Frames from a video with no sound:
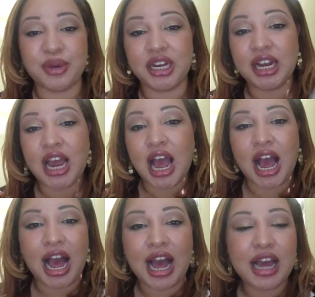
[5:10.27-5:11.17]
But
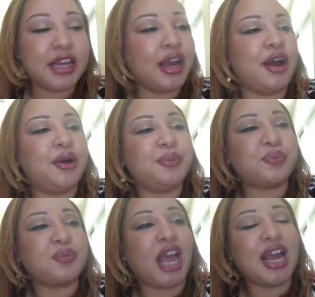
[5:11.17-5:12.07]
I
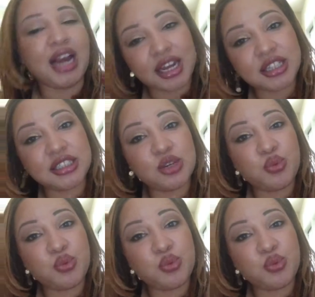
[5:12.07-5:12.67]
honestly